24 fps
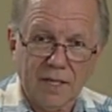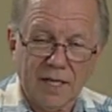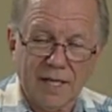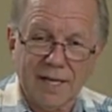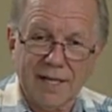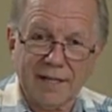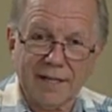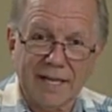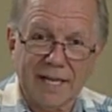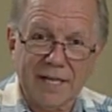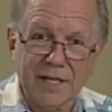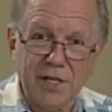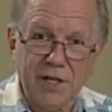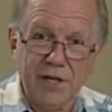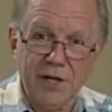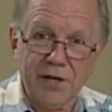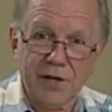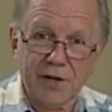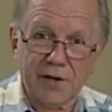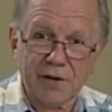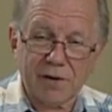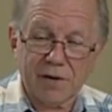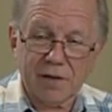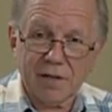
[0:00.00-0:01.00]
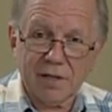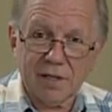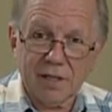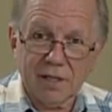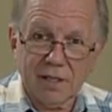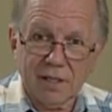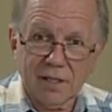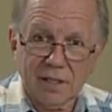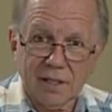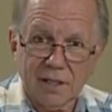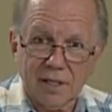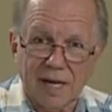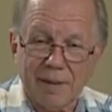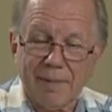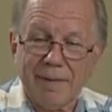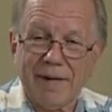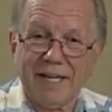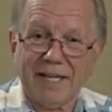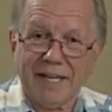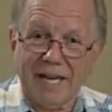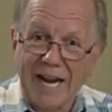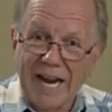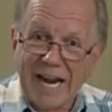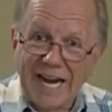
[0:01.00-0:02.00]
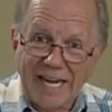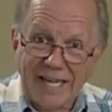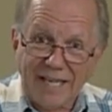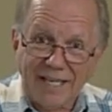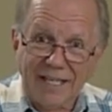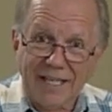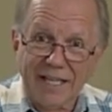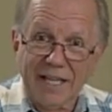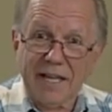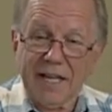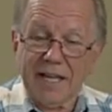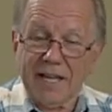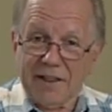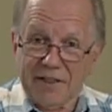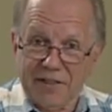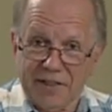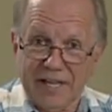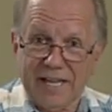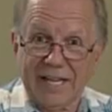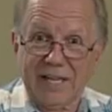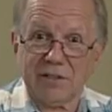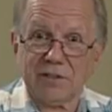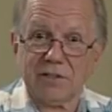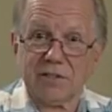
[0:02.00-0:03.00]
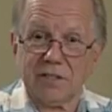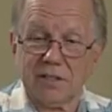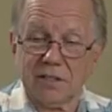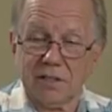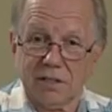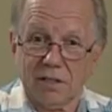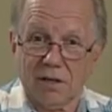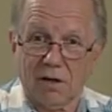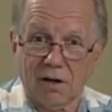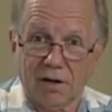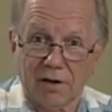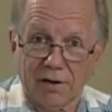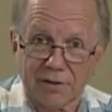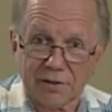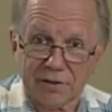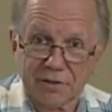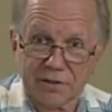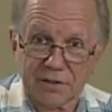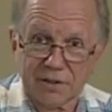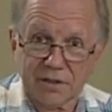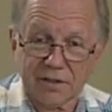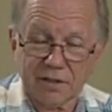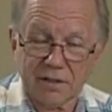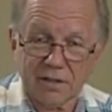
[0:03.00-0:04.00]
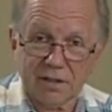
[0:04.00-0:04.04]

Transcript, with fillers: And that year, I made $80,000.